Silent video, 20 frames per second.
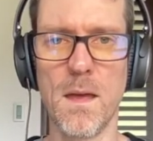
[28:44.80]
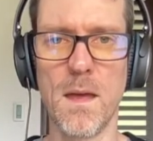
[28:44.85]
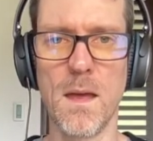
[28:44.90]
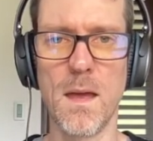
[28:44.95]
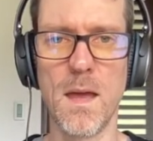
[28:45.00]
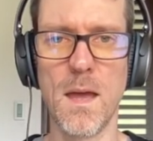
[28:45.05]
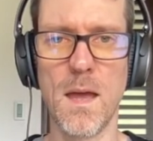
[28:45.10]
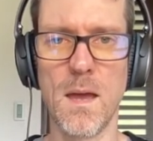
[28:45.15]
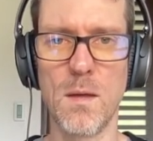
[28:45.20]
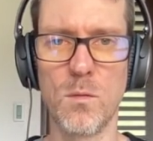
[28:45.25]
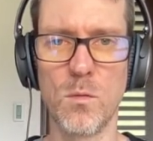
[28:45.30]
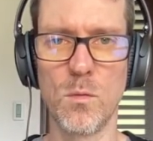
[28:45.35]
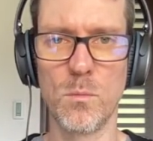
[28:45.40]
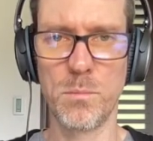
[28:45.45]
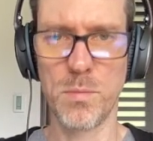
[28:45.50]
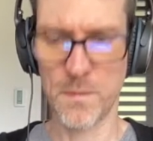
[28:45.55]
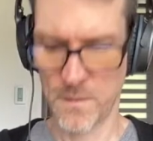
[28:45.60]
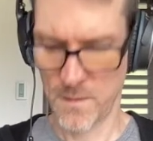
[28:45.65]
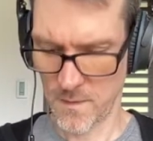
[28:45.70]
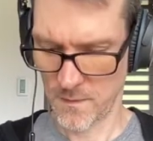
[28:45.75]
And we'll
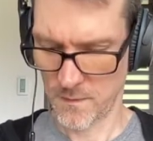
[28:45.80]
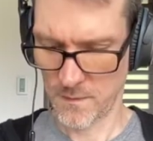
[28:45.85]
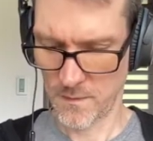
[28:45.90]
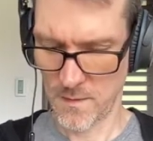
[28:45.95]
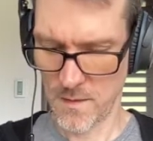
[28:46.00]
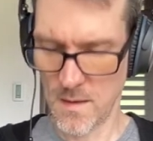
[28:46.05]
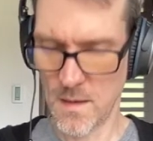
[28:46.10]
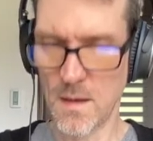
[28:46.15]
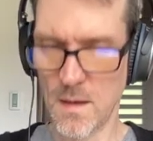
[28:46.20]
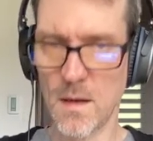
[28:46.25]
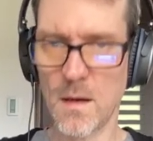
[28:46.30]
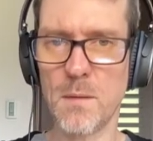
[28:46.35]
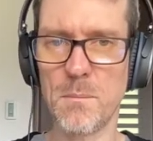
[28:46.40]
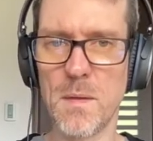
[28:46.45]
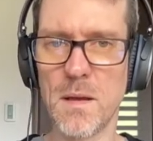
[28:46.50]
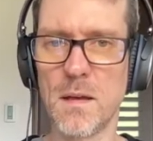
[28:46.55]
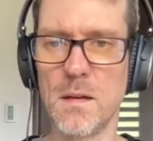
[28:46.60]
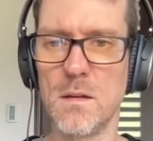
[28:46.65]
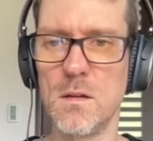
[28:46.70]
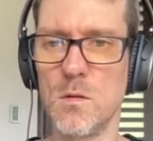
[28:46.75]
put this here,
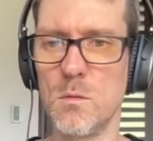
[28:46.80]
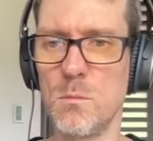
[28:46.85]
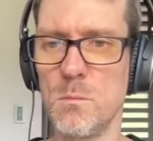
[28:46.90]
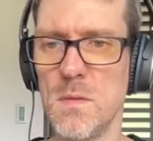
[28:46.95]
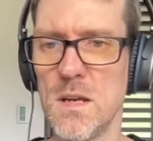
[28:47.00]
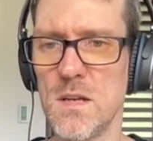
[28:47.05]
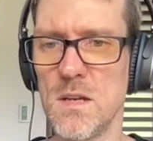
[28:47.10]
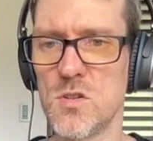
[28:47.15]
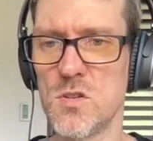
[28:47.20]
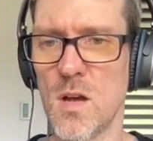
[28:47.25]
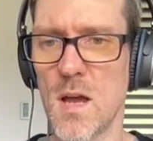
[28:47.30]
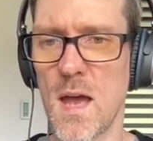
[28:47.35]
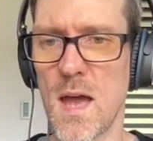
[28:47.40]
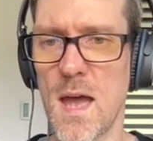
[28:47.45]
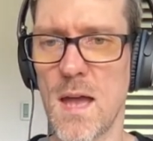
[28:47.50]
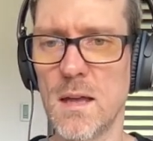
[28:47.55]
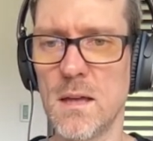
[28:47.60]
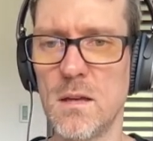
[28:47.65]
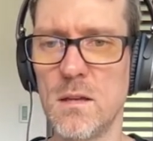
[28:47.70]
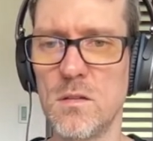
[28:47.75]
make a new MIDI
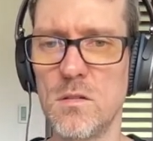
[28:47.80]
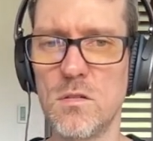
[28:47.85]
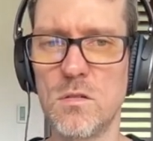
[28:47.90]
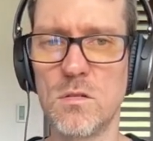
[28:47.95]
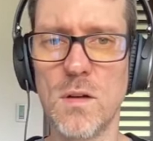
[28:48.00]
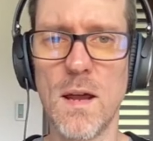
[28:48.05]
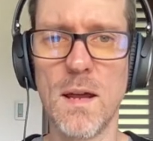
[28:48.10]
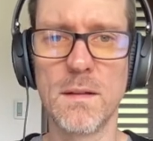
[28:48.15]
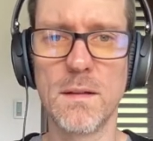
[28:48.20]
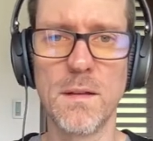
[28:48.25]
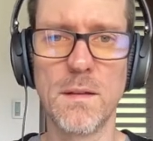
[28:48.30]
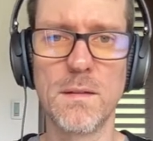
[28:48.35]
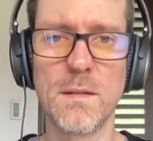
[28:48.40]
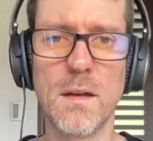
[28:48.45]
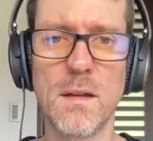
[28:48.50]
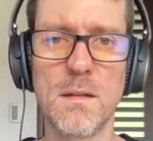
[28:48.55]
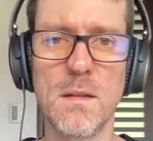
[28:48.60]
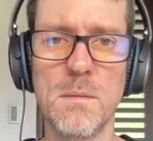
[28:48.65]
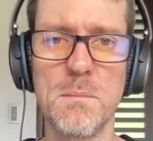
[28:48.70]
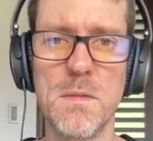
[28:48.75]
track, drag this
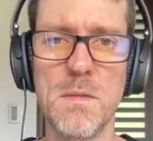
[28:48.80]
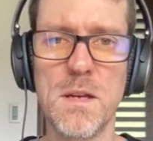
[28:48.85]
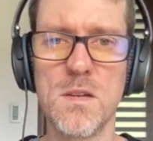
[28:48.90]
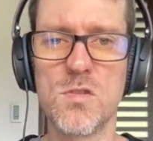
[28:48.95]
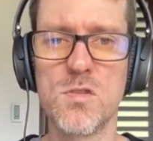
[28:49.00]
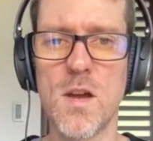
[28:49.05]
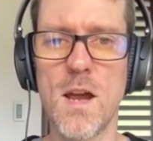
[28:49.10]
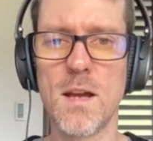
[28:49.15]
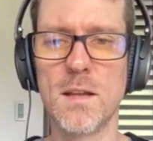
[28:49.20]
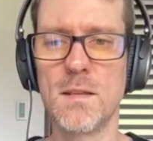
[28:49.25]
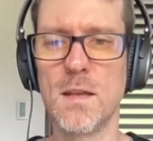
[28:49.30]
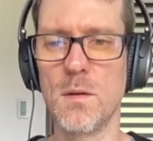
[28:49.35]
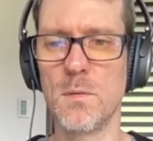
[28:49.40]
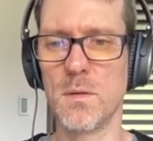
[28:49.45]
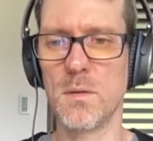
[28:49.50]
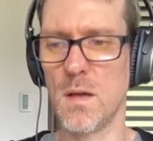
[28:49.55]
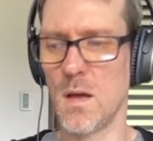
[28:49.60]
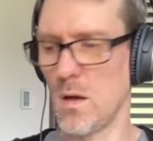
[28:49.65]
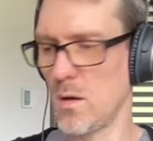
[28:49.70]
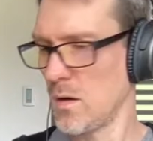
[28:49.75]
onto the MIDI track. There we
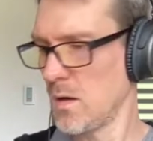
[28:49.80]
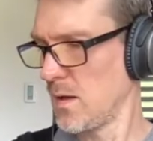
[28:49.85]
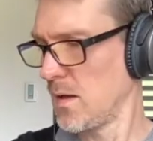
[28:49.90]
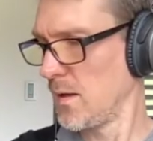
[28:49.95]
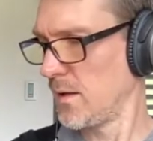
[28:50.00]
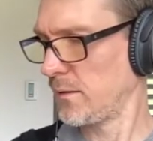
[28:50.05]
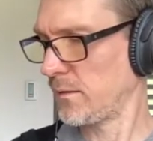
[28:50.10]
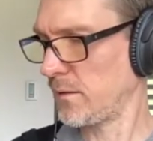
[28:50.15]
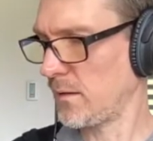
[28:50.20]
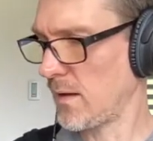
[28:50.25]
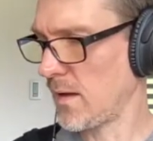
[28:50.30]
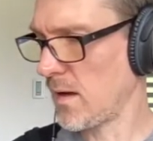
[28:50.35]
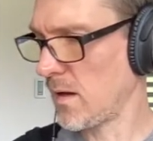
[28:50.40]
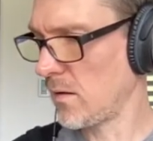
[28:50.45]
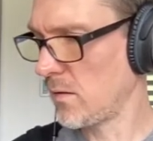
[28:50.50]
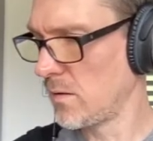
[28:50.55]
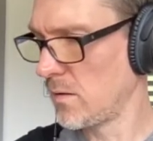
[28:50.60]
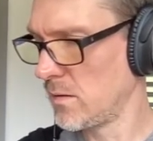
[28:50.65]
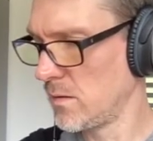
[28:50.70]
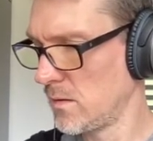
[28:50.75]
go. So
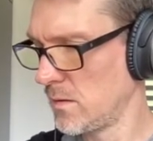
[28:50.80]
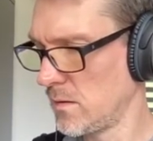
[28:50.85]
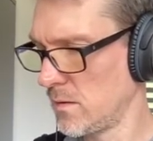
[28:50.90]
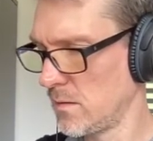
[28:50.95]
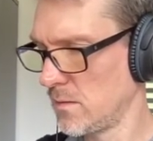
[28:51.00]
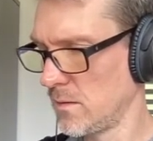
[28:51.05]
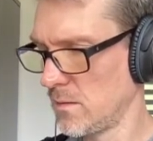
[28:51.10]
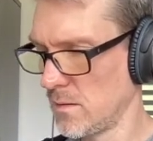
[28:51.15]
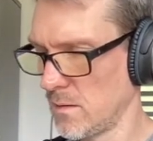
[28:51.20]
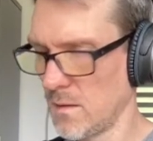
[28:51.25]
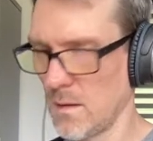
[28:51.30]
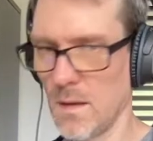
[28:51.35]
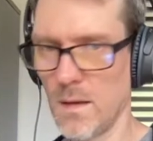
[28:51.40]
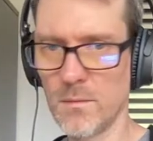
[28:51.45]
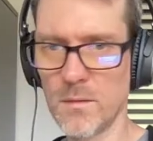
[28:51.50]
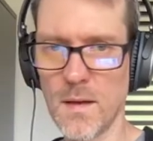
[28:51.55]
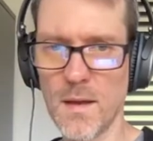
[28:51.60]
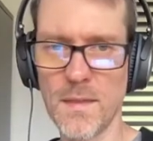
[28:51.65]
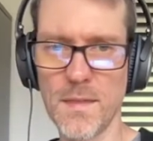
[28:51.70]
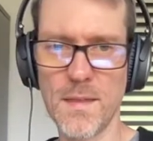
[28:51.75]
now
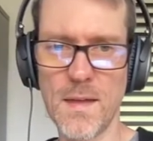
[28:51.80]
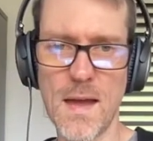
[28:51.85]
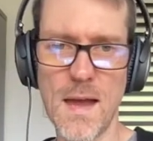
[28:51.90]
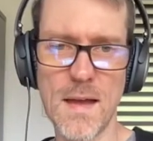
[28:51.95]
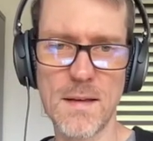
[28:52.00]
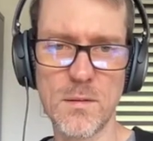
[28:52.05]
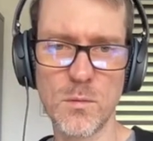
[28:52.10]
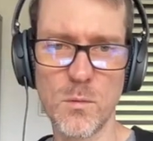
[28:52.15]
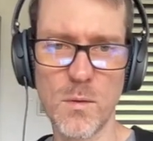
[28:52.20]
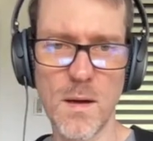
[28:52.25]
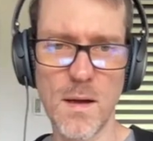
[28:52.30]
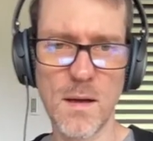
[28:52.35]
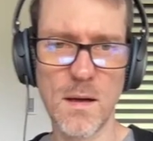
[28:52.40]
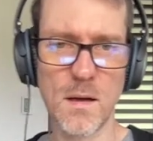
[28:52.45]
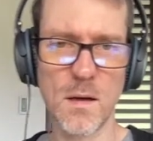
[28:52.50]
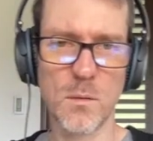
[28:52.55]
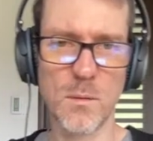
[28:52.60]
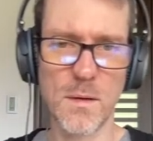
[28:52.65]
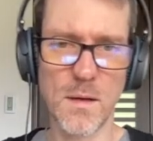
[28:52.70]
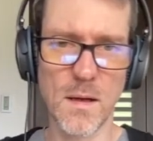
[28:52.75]
I've got that. Why
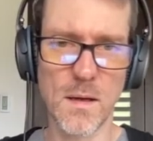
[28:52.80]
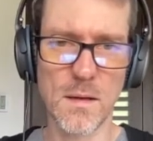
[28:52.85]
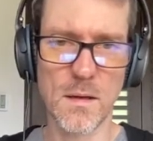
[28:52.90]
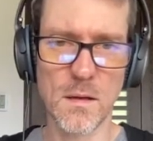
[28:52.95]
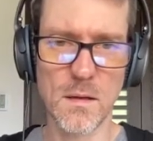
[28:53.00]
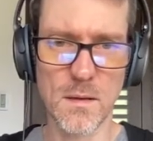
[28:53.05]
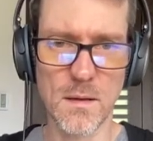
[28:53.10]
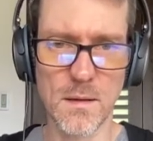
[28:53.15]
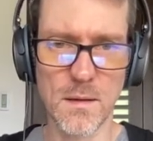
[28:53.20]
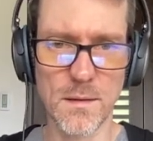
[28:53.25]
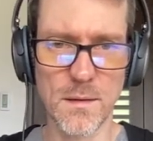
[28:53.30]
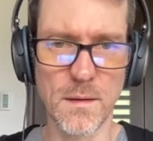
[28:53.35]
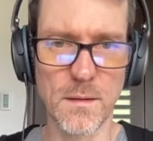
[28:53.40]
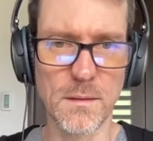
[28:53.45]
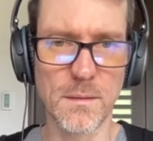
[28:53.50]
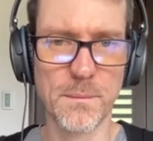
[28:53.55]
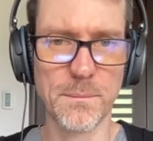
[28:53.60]
are we not hearing anything?